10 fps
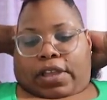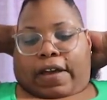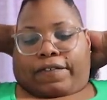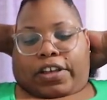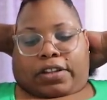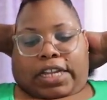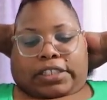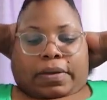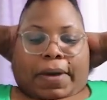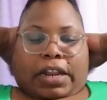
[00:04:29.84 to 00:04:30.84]
I felt like
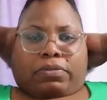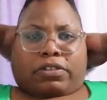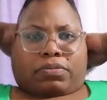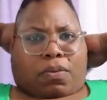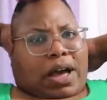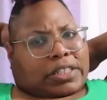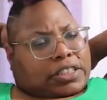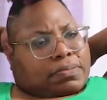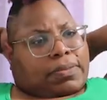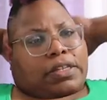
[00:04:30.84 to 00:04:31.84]
somebody was
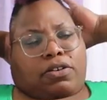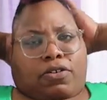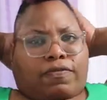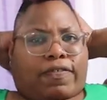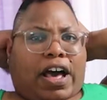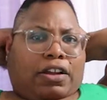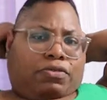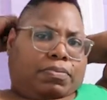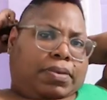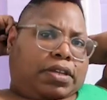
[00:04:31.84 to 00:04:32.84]
watching me or
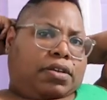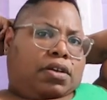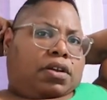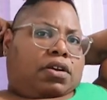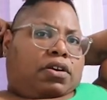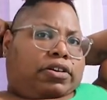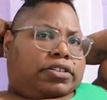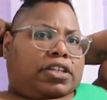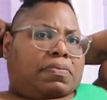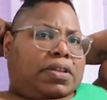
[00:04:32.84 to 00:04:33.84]
following me or
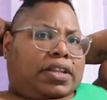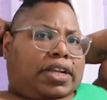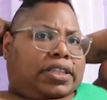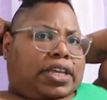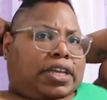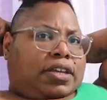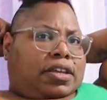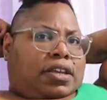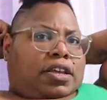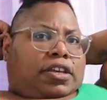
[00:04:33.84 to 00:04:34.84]
something like that.
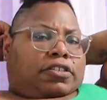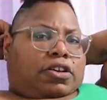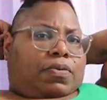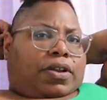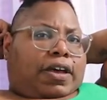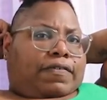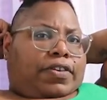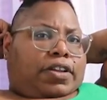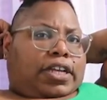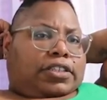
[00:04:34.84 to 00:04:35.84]
So when I
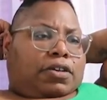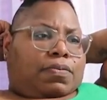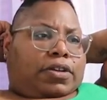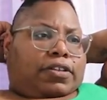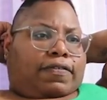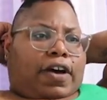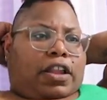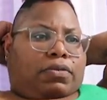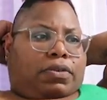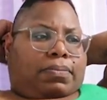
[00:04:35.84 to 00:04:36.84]
feel like someone is
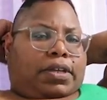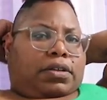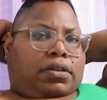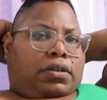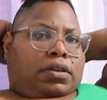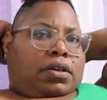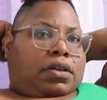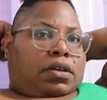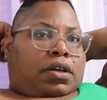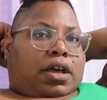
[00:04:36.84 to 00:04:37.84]
following me,
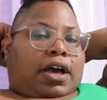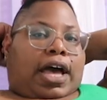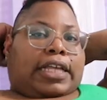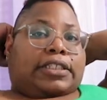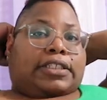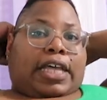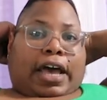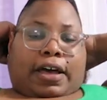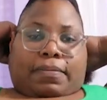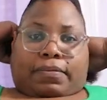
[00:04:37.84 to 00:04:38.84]
I
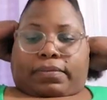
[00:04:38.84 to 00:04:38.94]
stop,